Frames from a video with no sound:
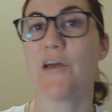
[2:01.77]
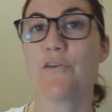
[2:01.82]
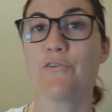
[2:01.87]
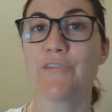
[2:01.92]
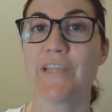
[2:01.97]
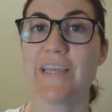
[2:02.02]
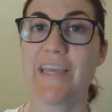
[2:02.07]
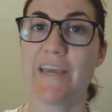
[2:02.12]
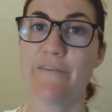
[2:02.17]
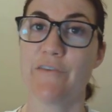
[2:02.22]

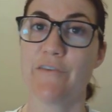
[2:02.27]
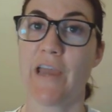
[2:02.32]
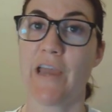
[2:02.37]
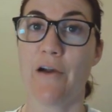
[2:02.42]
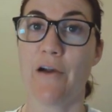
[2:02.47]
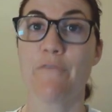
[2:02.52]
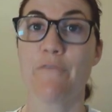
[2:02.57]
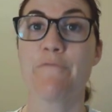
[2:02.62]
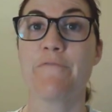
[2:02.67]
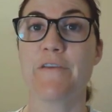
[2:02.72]
only giving
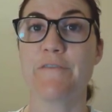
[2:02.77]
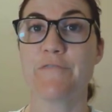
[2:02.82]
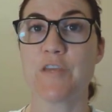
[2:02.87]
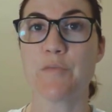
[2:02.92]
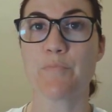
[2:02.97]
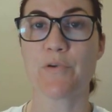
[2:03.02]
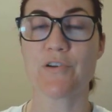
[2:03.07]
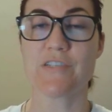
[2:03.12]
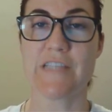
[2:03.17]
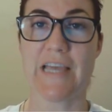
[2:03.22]
out
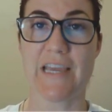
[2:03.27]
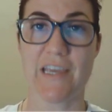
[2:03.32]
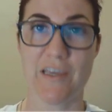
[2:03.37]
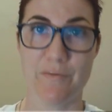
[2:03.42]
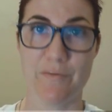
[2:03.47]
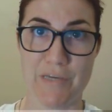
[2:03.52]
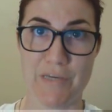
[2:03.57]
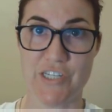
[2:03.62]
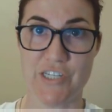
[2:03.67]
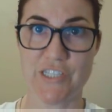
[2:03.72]
50%
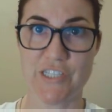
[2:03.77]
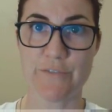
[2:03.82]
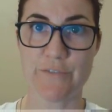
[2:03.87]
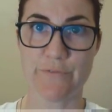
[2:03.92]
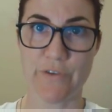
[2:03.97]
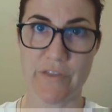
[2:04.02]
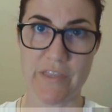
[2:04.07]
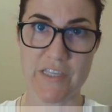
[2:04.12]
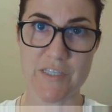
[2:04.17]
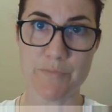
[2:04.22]
commissions
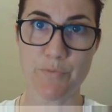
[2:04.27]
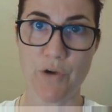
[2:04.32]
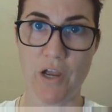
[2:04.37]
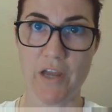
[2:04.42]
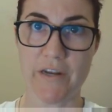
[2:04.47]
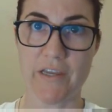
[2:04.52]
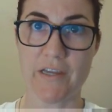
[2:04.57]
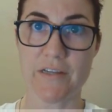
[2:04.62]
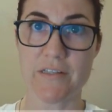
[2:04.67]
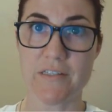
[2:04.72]
for this
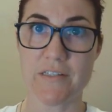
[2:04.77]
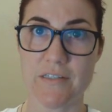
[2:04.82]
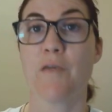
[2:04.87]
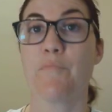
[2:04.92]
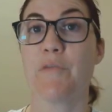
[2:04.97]
product,